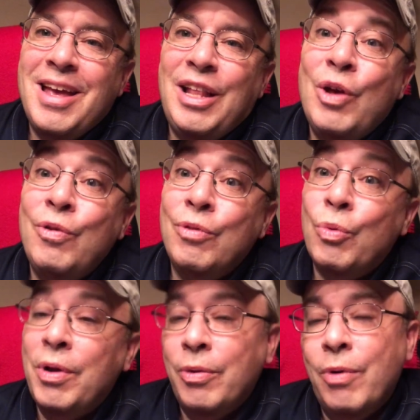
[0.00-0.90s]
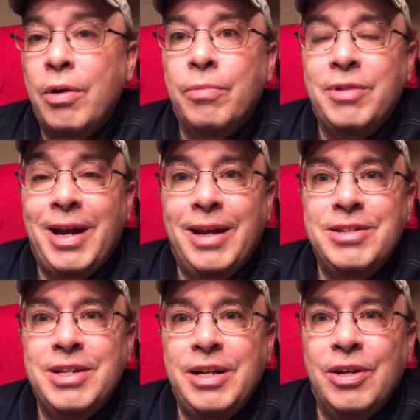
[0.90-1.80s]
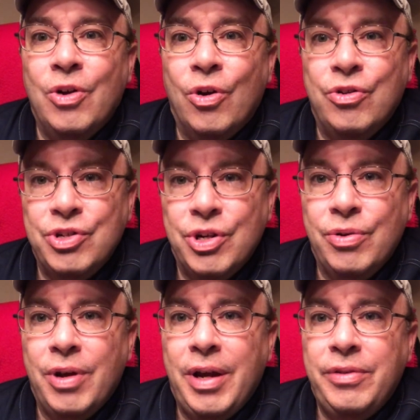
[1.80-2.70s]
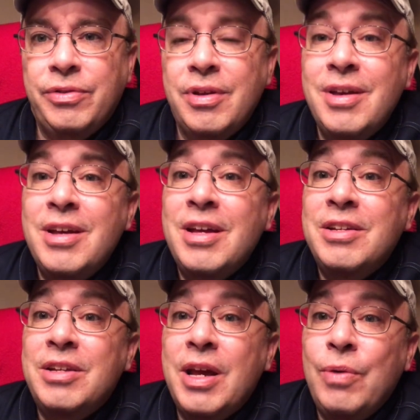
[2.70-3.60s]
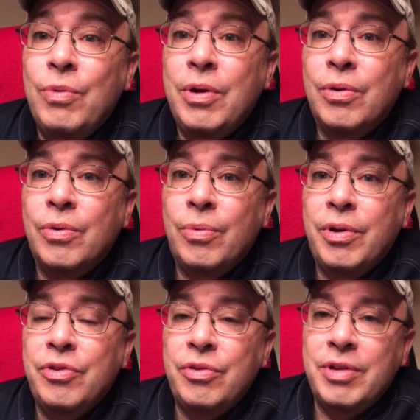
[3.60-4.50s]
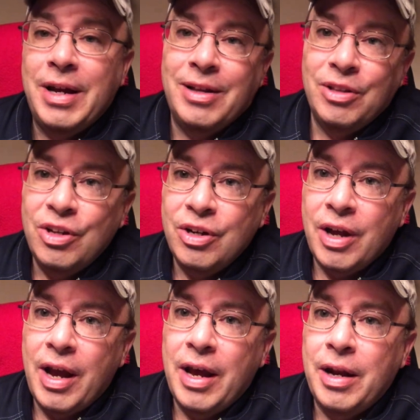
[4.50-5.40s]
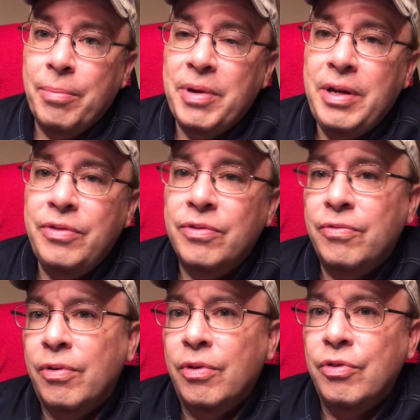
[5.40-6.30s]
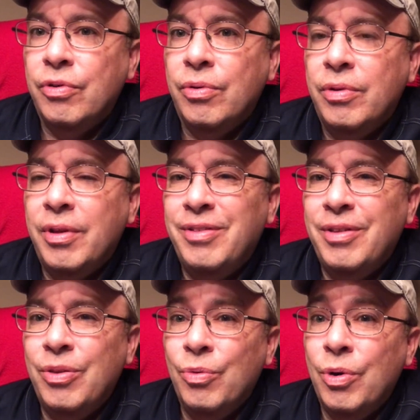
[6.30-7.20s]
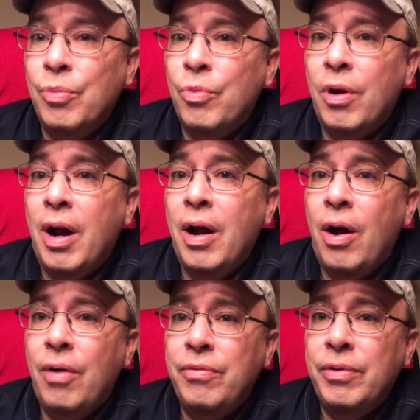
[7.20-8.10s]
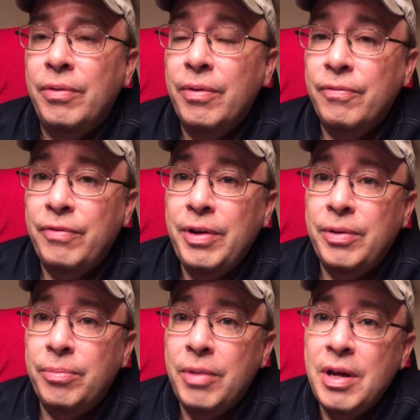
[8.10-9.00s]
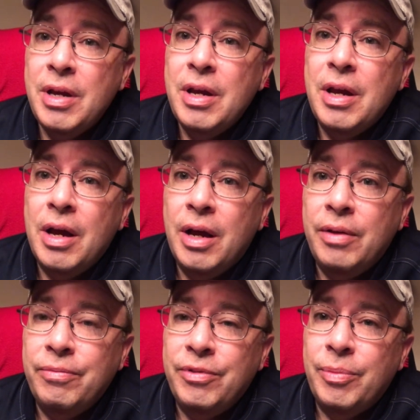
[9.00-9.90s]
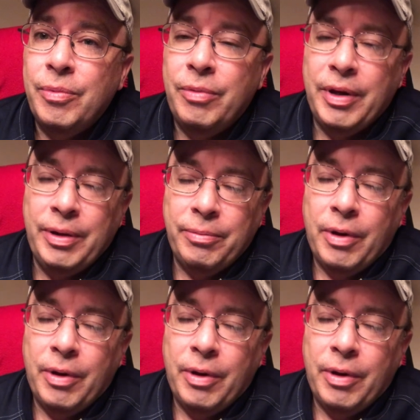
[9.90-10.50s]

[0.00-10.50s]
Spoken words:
Hello everyone and welcome to Antique and Garden Showcase. Today we are going to take a look at a piece of furniture that's in the room where I often film some of the